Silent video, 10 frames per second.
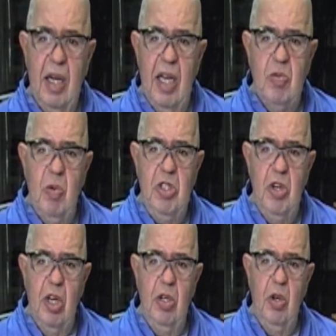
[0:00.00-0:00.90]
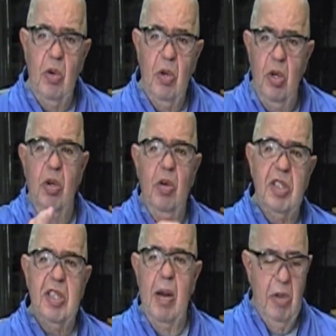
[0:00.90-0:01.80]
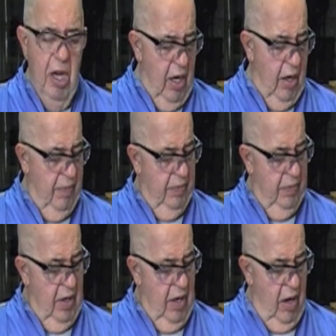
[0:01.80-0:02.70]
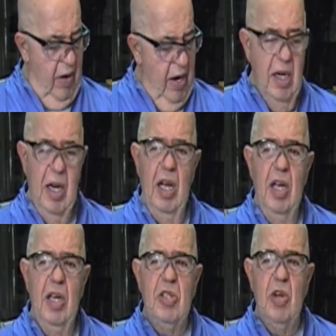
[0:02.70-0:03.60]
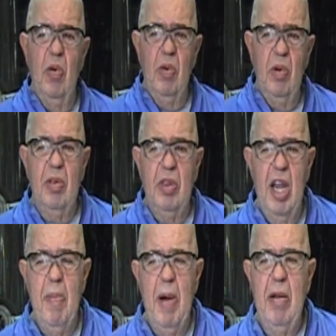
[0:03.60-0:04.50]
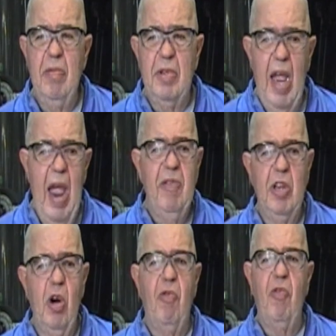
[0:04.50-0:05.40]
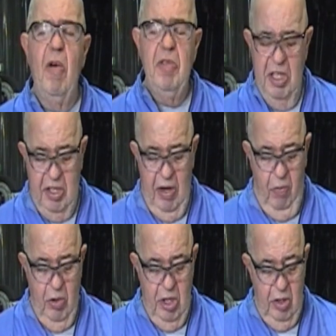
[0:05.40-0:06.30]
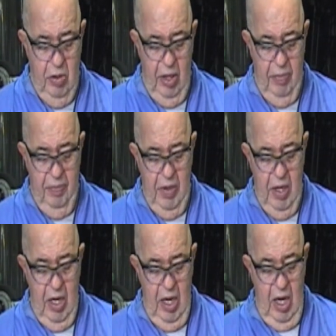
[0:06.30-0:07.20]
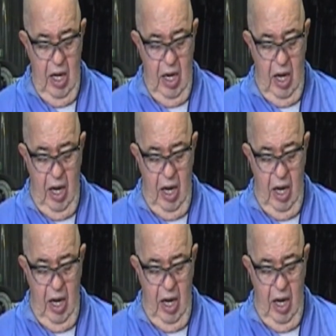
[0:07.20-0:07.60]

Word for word: Guess what you can do? You can do the same thing. All right? So think about having a little fun with this stuff when you do it.